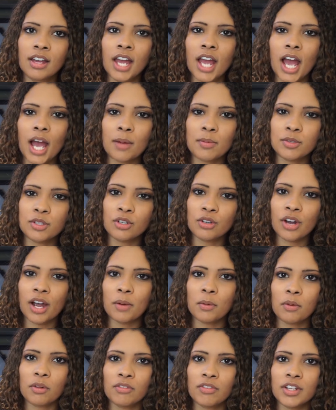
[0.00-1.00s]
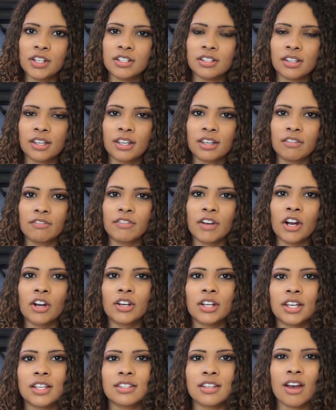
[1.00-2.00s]
I'm sure I will eventually
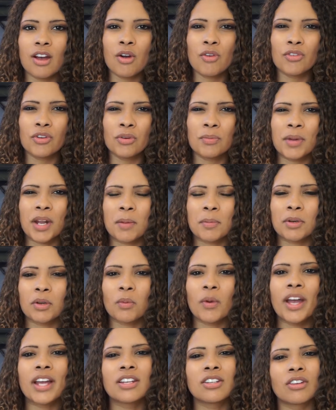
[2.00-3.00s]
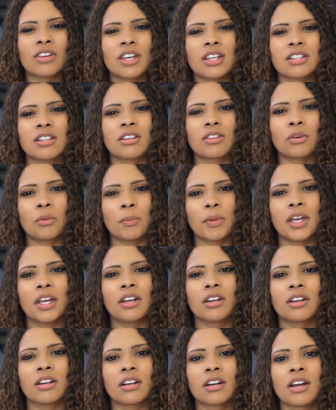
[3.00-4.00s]
convert his over, but I'm going to wait till he gets a little
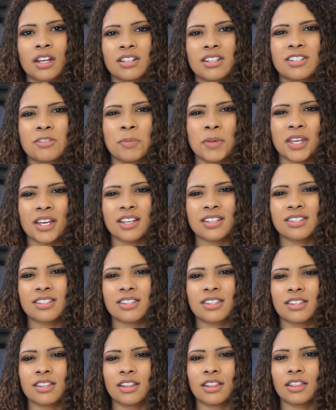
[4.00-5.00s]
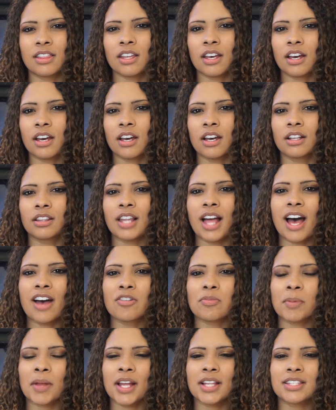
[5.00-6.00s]
bigger, just because the
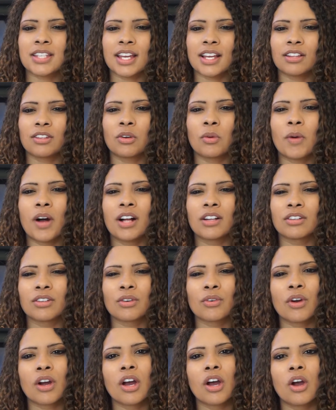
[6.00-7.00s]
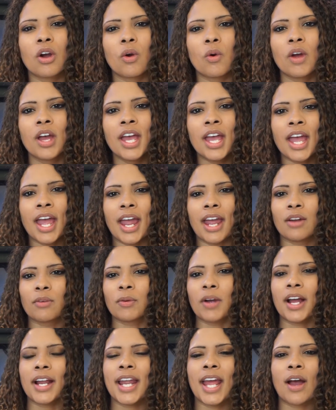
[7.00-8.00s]
live plants take a little while to grow, and
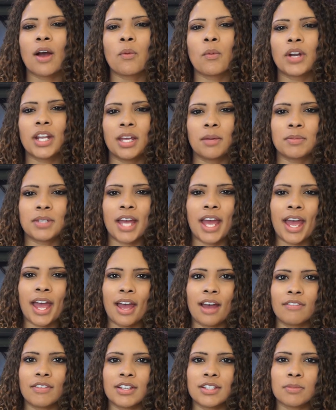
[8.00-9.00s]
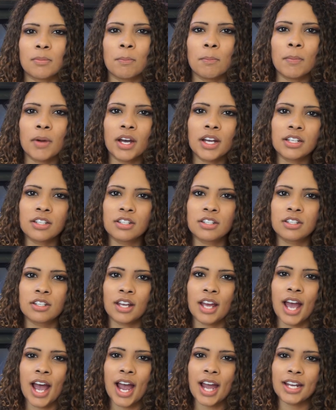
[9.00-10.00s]
right now I want him to have as
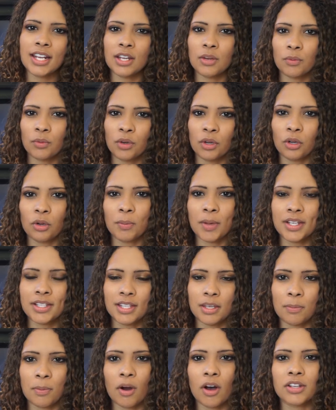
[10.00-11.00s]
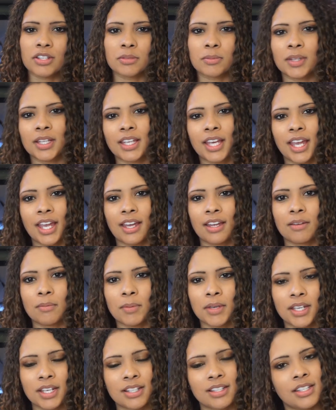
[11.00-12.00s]
much hiding room as he possibly can
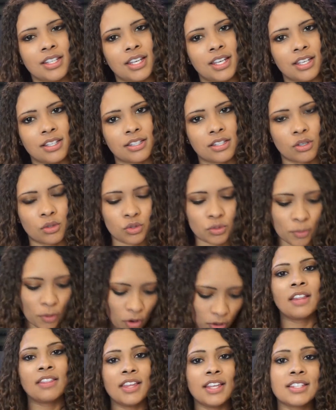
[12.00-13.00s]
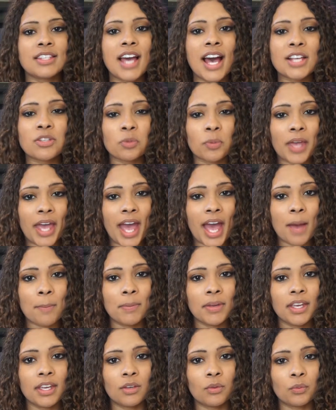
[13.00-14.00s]
because he is so small. These guys will be
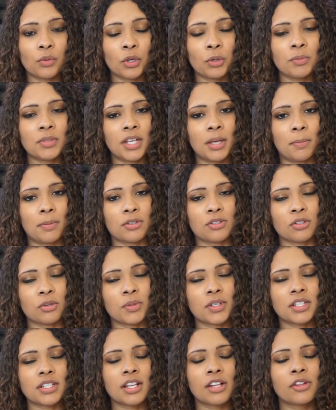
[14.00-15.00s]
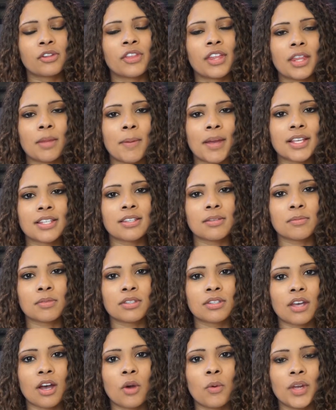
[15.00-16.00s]
happy in room temperature, which is another thing that makes them
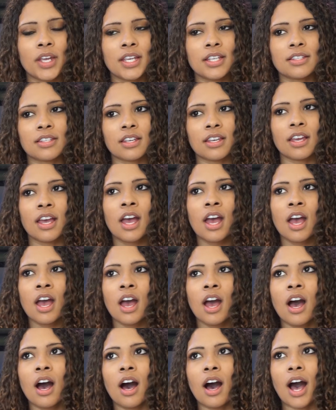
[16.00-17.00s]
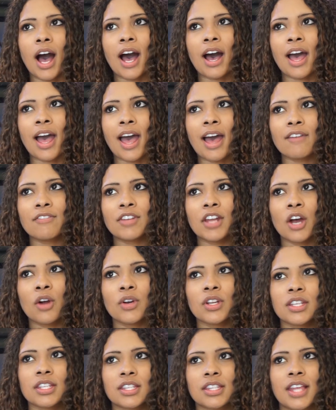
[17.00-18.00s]
so easy. I have
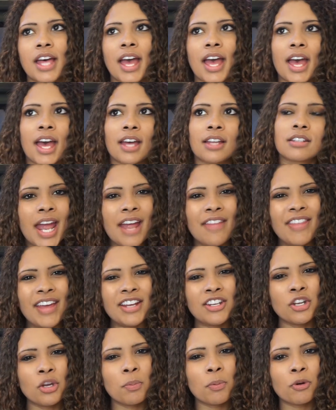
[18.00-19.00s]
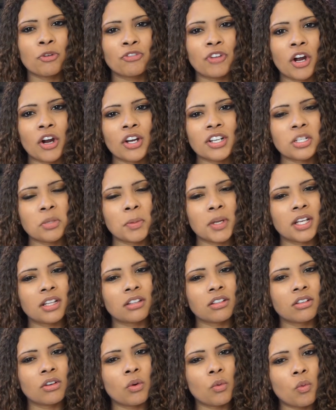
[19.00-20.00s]
noticed that they do prefer it to be
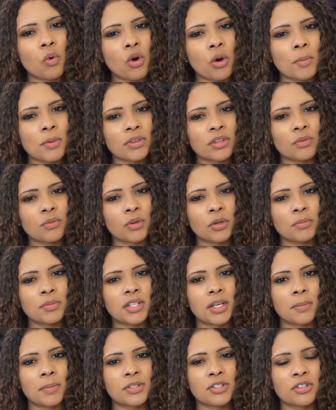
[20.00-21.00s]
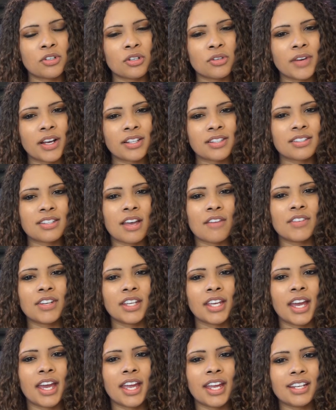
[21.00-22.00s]
a little warmer than room temperature, around
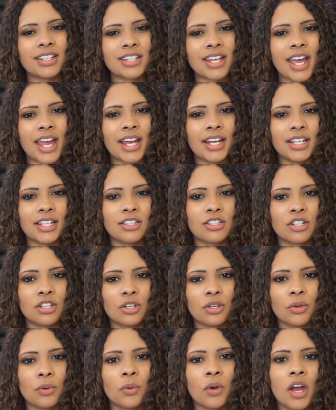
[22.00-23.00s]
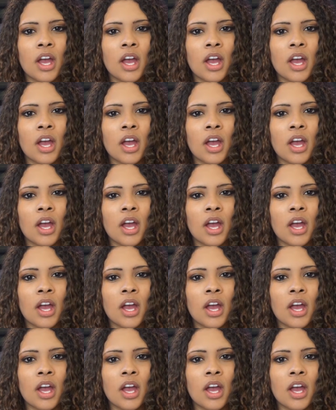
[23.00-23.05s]
78 to 82.